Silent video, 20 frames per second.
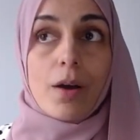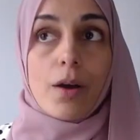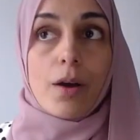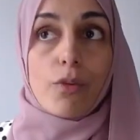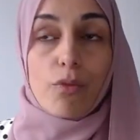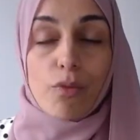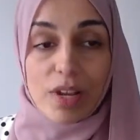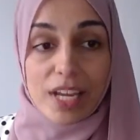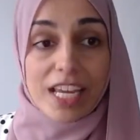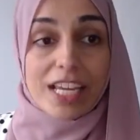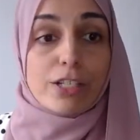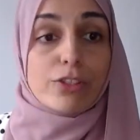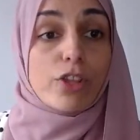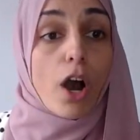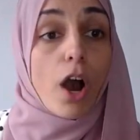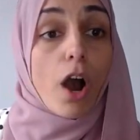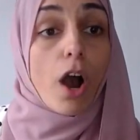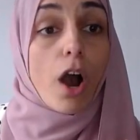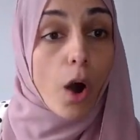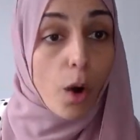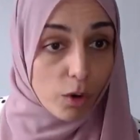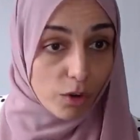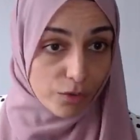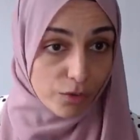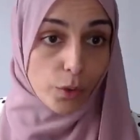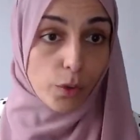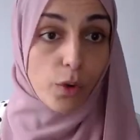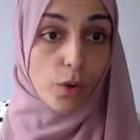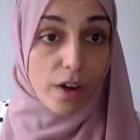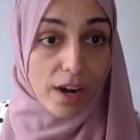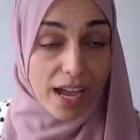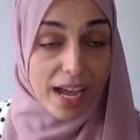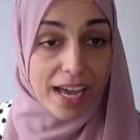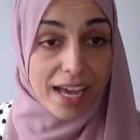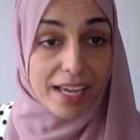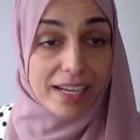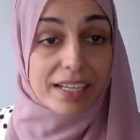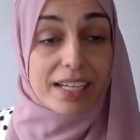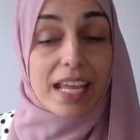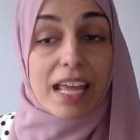read the whole of the
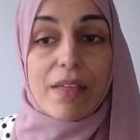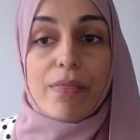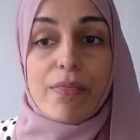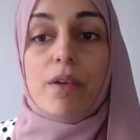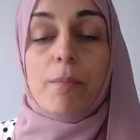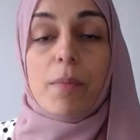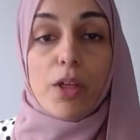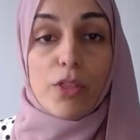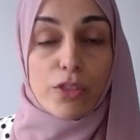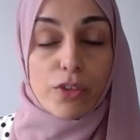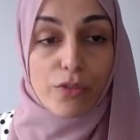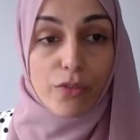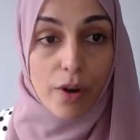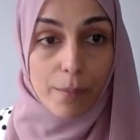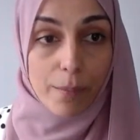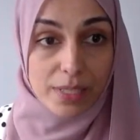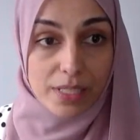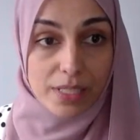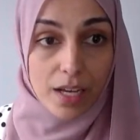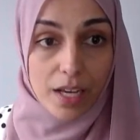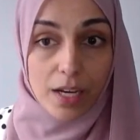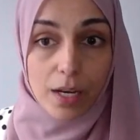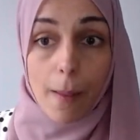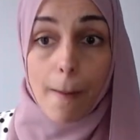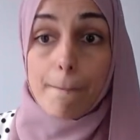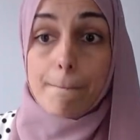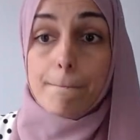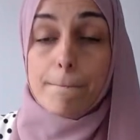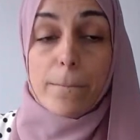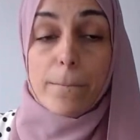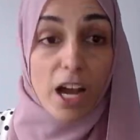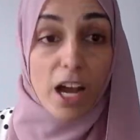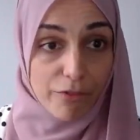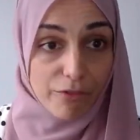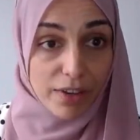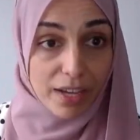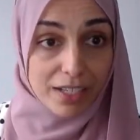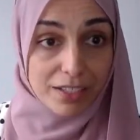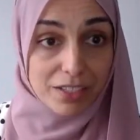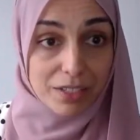Quran in the month of Ramadan,
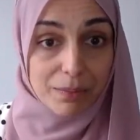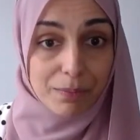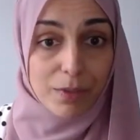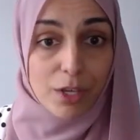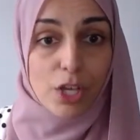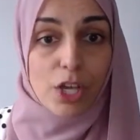perfect.